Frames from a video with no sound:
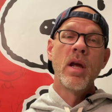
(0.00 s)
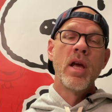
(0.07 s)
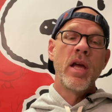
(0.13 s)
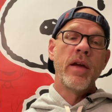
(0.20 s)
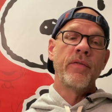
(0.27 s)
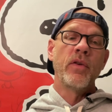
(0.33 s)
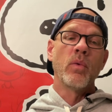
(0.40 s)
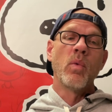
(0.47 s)

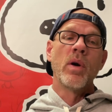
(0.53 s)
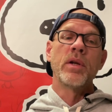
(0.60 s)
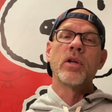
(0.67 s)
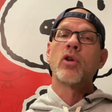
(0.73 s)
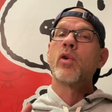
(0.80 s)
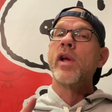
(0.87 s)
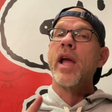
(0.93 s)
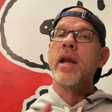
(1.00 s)
if you're wanting to
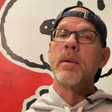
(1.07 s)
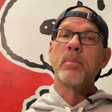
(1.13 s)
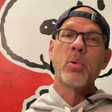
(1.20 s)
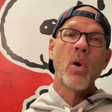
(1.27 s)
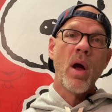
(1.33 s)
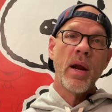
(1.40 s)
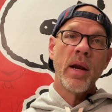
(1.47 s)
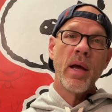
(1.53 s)
create a
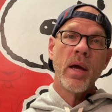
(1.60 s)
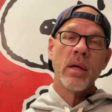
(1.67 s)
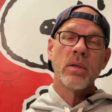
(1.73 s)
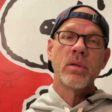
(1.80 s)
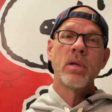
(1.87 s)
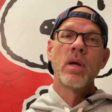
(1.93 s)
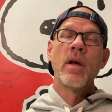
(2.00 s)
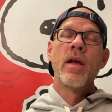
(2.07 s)

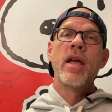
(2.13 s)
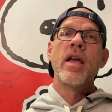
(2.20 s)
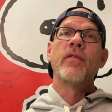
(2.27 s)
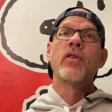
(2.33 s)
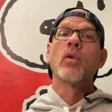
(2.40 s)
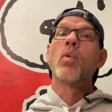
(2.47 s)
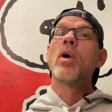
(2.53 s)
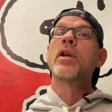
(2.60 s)
product,
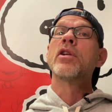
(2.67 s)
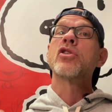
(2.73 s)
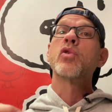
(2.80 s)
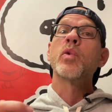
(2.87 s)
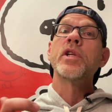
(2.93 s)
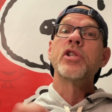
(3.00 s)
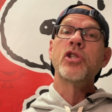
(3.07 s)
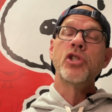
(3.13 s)
if you're wanting to
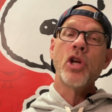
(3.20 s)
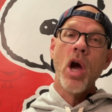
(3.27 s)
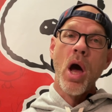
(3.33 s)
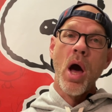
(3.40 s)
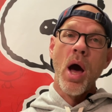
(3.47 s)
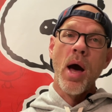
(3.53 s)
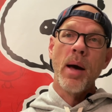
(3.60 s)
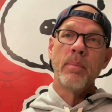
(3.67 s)
switch
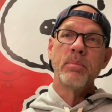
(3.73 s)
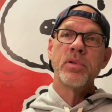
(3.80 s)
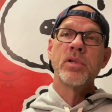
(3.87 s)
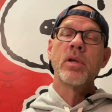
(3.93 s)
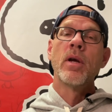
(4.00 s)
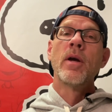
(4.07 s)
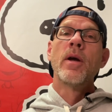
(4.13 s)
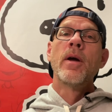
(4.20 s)

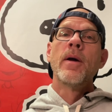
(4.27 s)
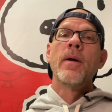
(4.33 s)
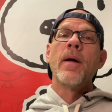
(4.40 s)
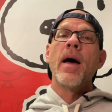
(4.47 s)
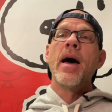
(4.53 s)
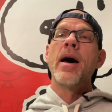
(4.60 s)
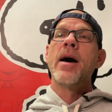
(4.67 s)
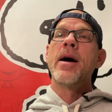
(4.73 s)
jobs,
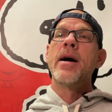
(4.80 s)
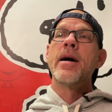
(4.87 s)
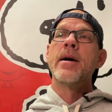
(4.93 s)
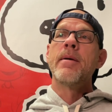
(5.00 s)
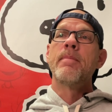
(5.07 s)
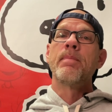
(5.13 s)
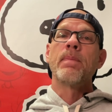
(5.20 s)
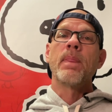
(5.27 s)

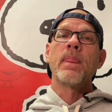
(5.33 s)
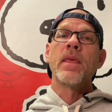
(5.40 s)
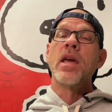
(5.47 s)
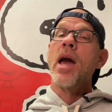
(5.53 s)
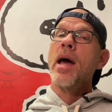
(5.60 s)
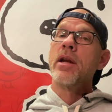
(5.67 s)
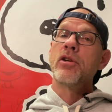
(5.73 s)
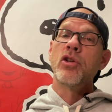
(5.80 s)
um, you
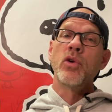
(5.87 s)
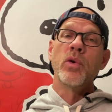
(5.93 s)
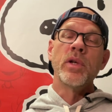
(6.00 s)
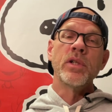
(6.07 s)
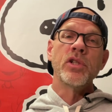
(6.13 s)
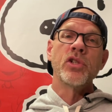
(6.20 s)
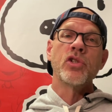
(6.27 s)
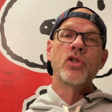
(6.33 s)
got to do it.
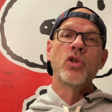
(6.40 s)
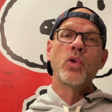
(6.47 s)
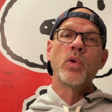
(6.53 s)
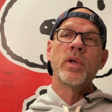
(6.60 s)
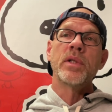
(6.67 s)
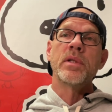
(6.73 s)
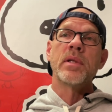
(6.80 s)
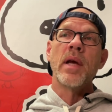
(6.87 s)
Just do
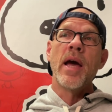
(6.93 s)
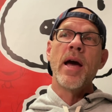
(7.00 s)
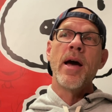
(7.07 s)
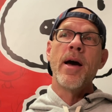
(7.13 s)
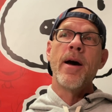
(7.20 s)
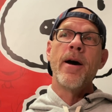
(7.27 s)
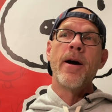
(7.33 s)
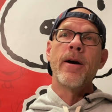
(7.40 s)
it.
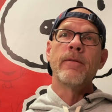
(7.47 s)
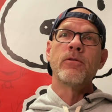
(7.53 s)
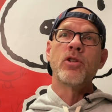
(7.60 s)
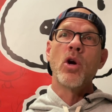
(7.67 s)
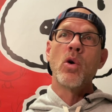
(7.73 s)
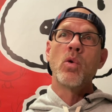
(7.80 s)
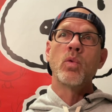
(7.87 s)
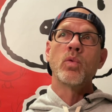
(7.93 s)
Uh,
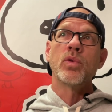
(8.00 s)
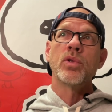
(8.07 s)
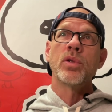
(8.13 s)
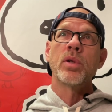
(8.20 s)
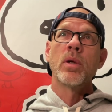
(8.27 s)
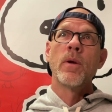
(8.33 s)
don't